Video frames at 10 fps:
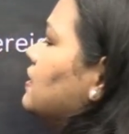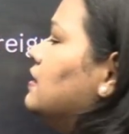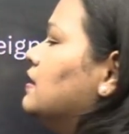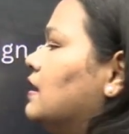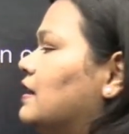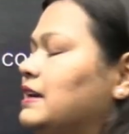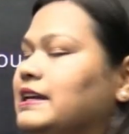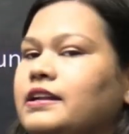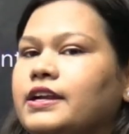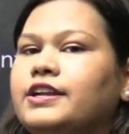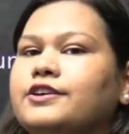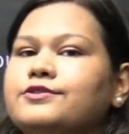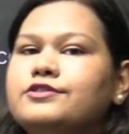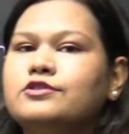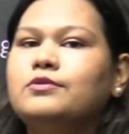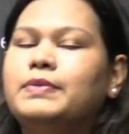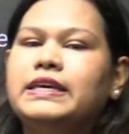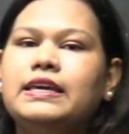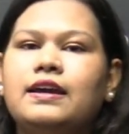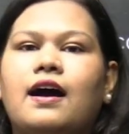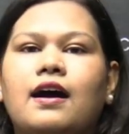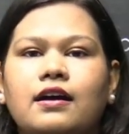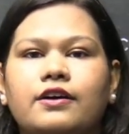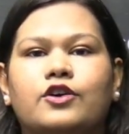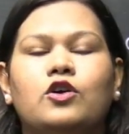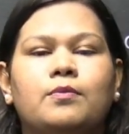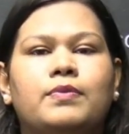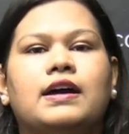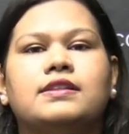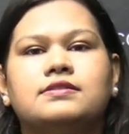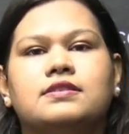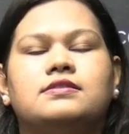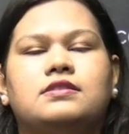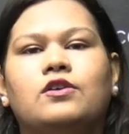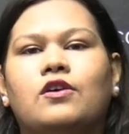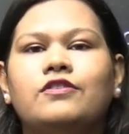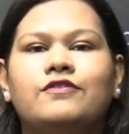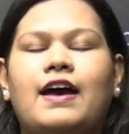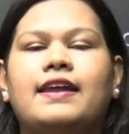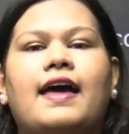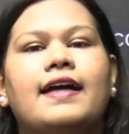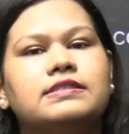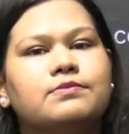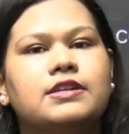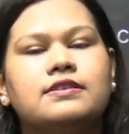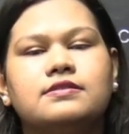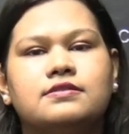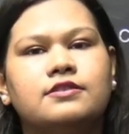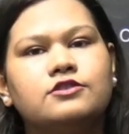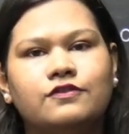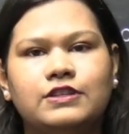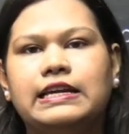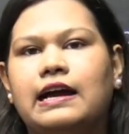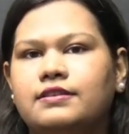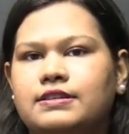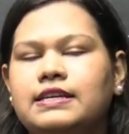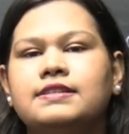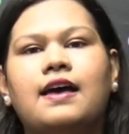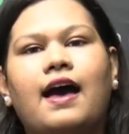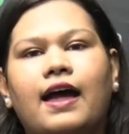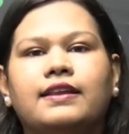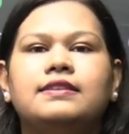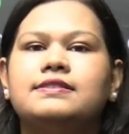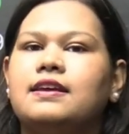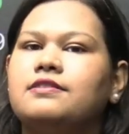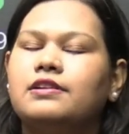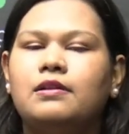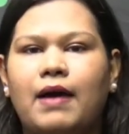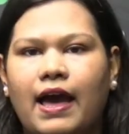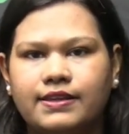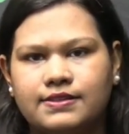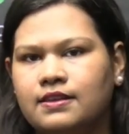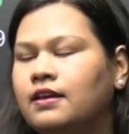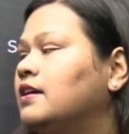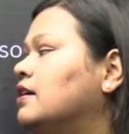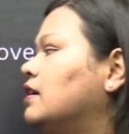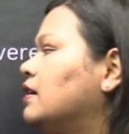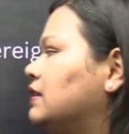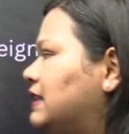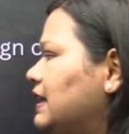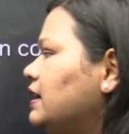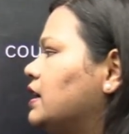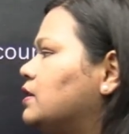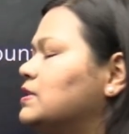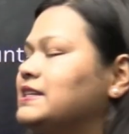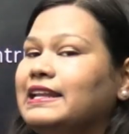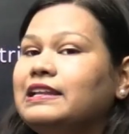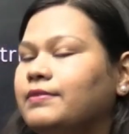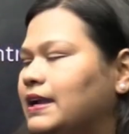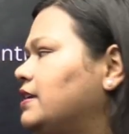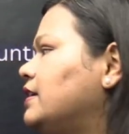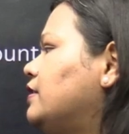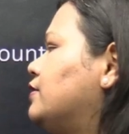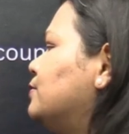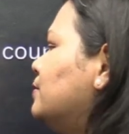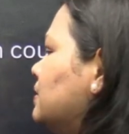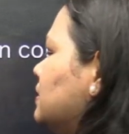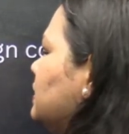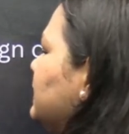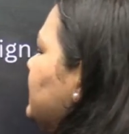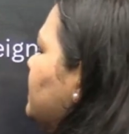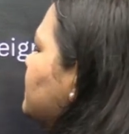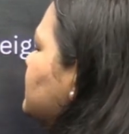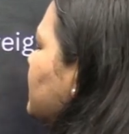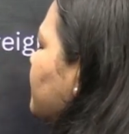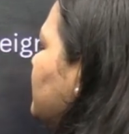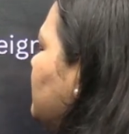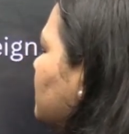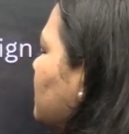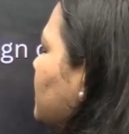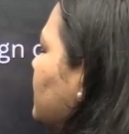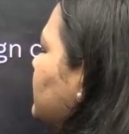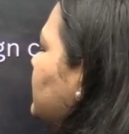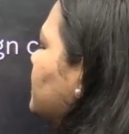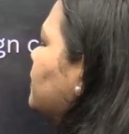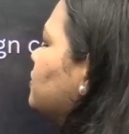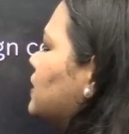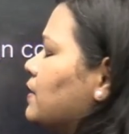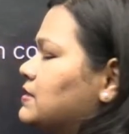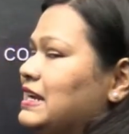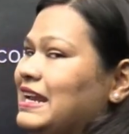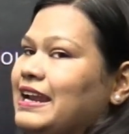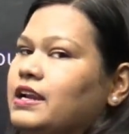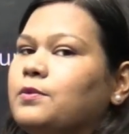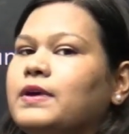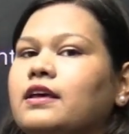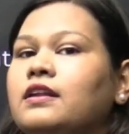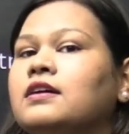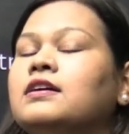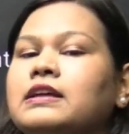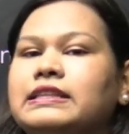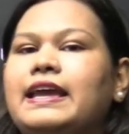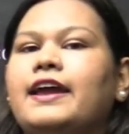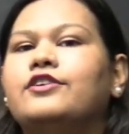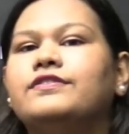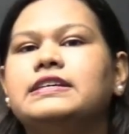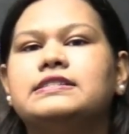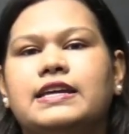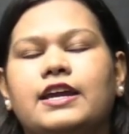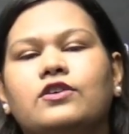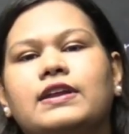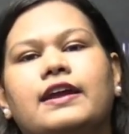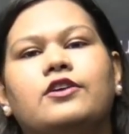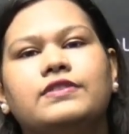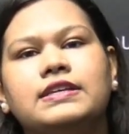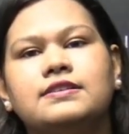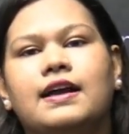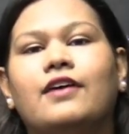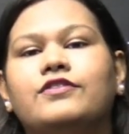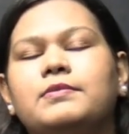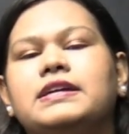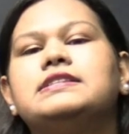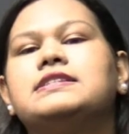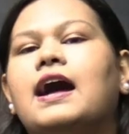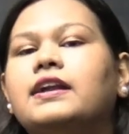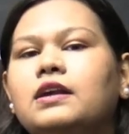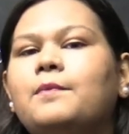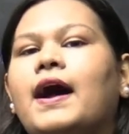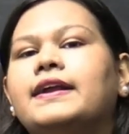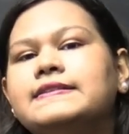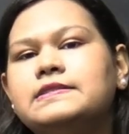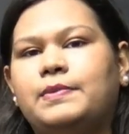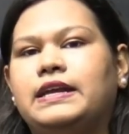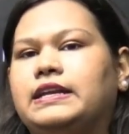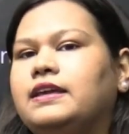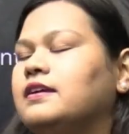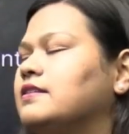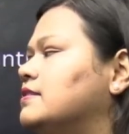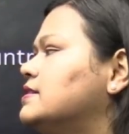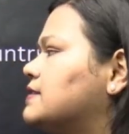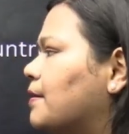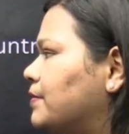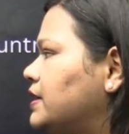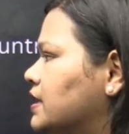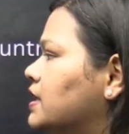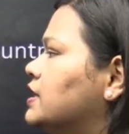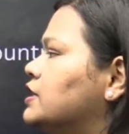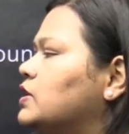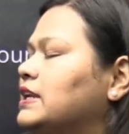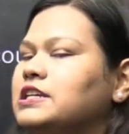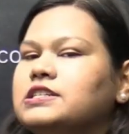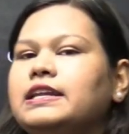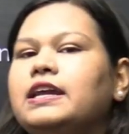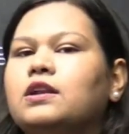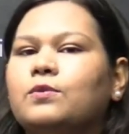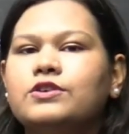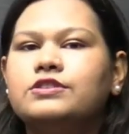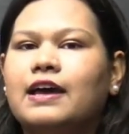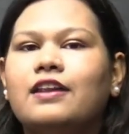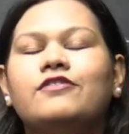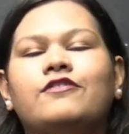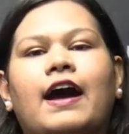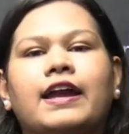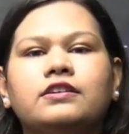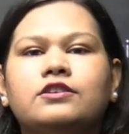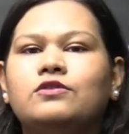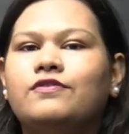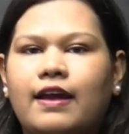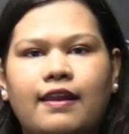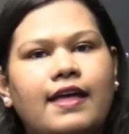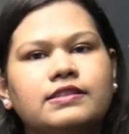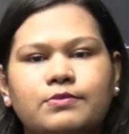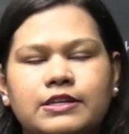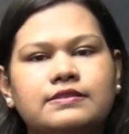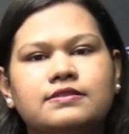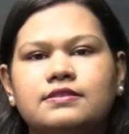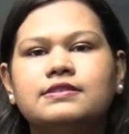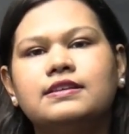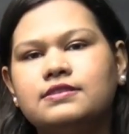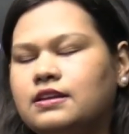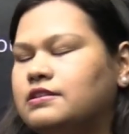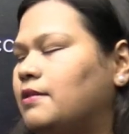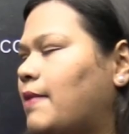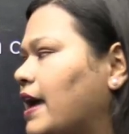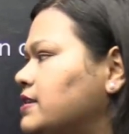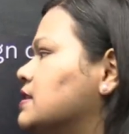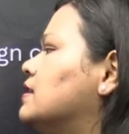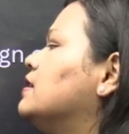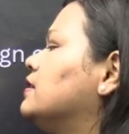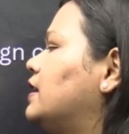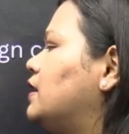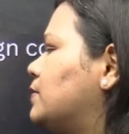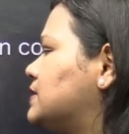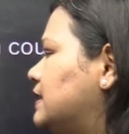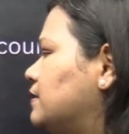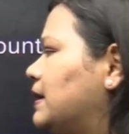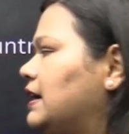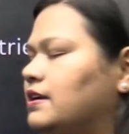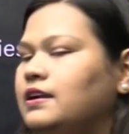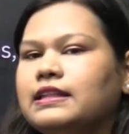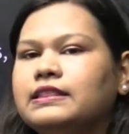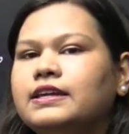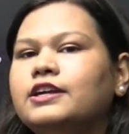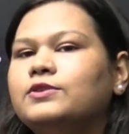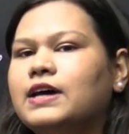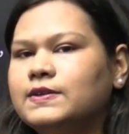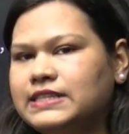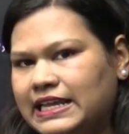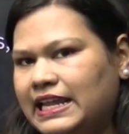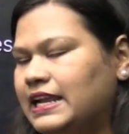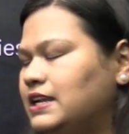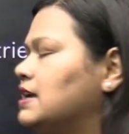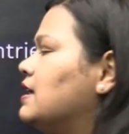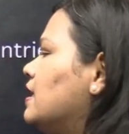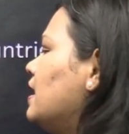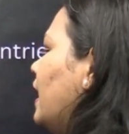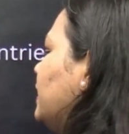Earlier it used to be a group consisting of finance ministers of the countries and central banks. Then it was elevated to leaders level in the year 2008, where the head of the state or head of the government started participating in the summit. So initially it was confined to finance ministers and central banks. Then it was elevated in the year 2008. And in the